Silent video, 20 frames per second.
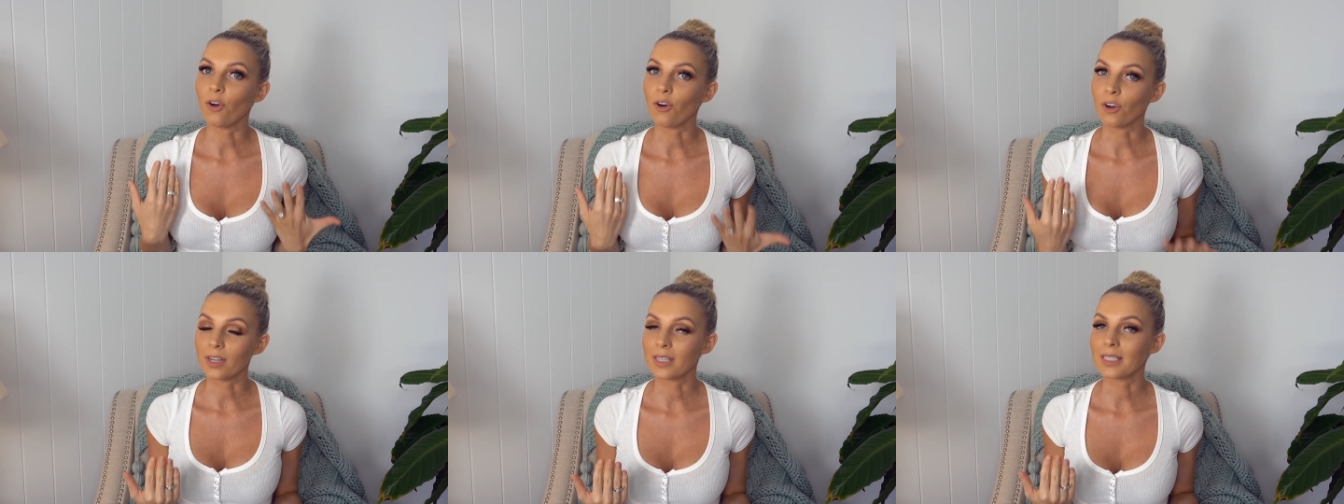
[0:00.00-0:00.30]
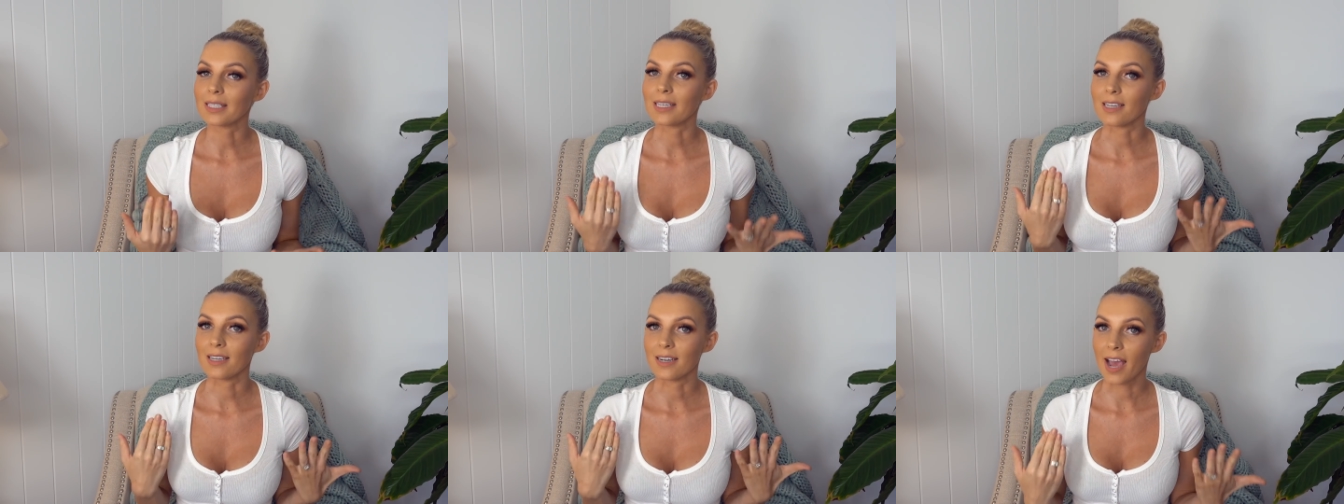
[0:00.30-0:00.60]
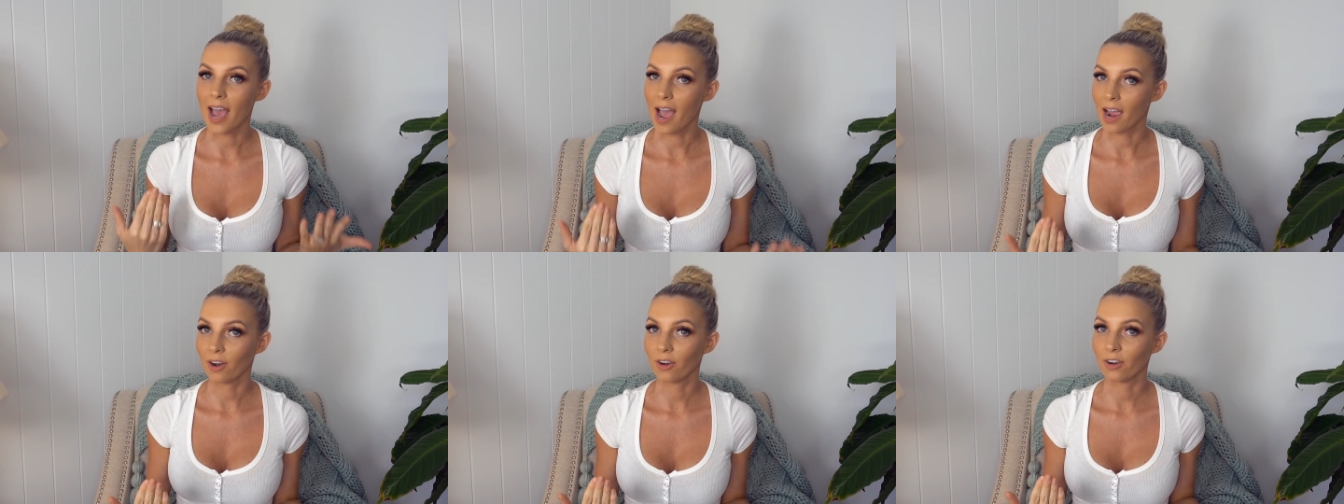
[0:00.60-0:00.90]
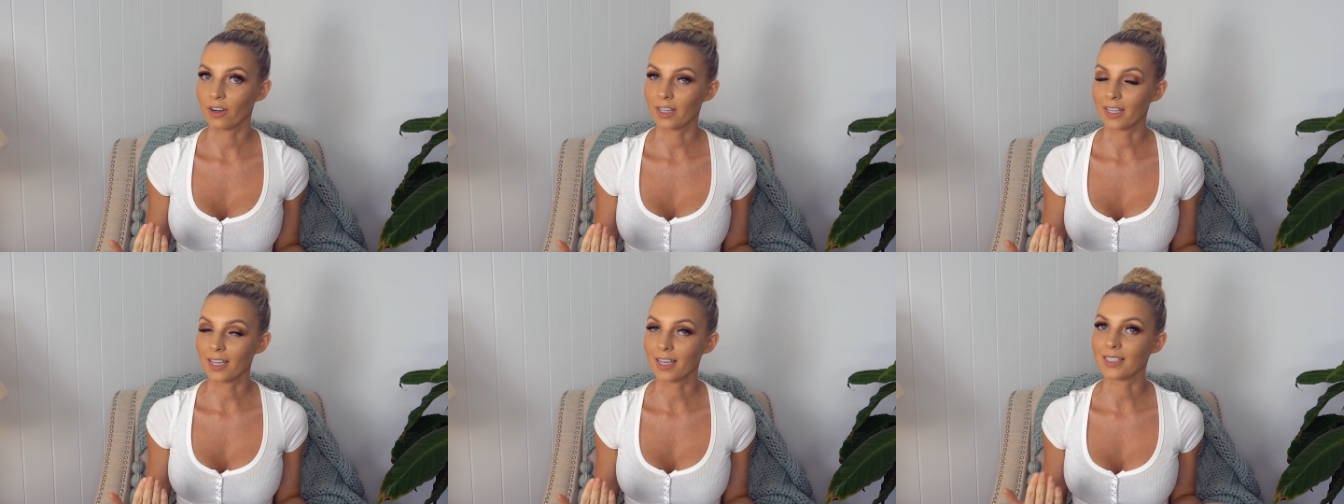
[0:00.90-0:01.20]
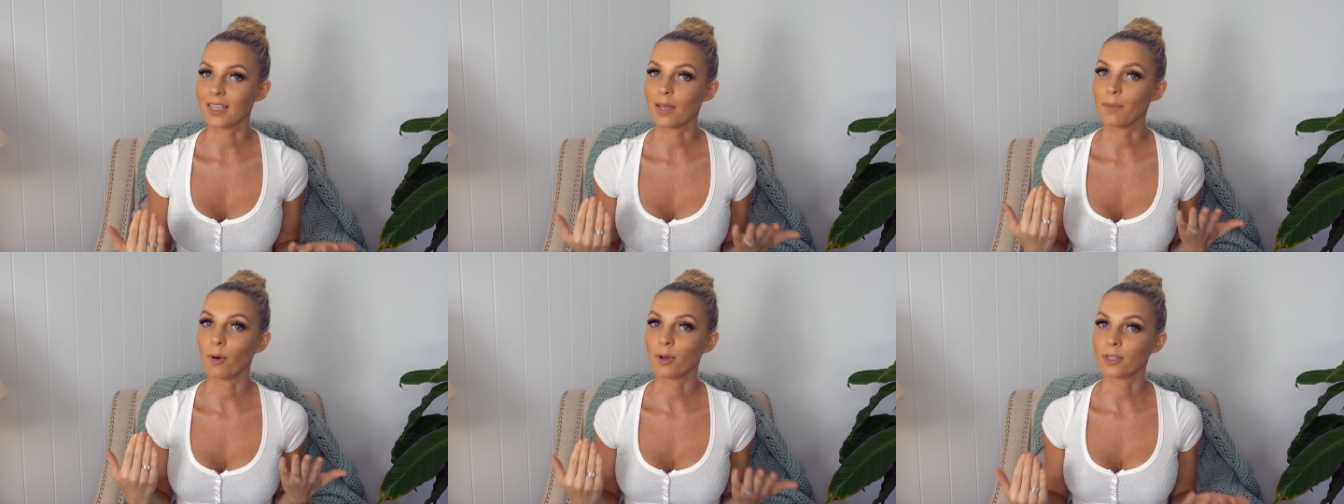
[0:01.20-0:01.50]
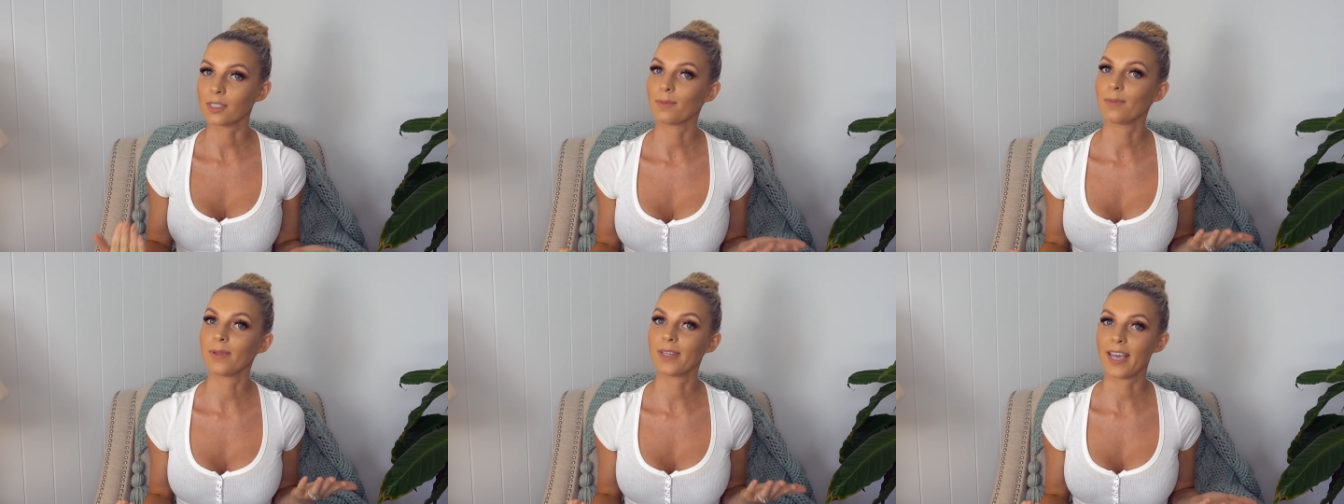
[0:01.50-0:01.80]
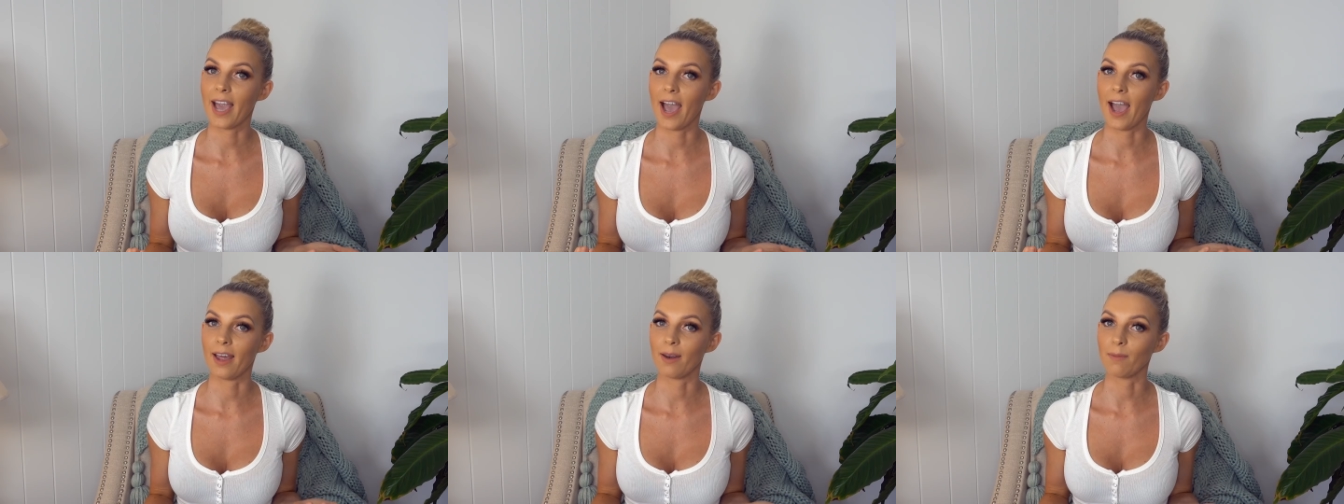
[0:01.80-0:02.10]
honestly and accurately as I possibly
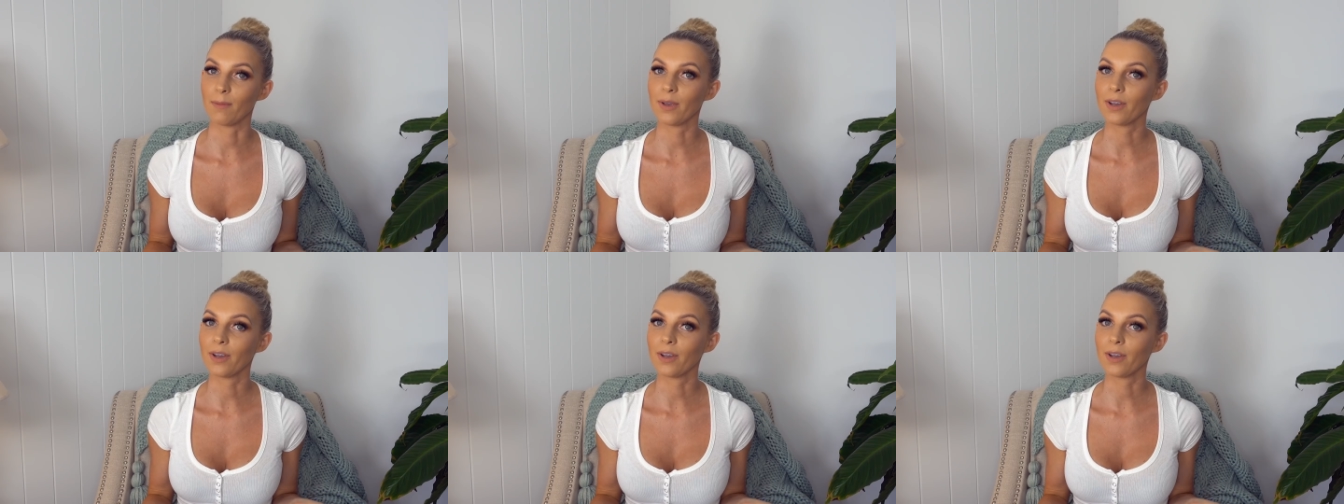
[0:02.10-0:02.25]
can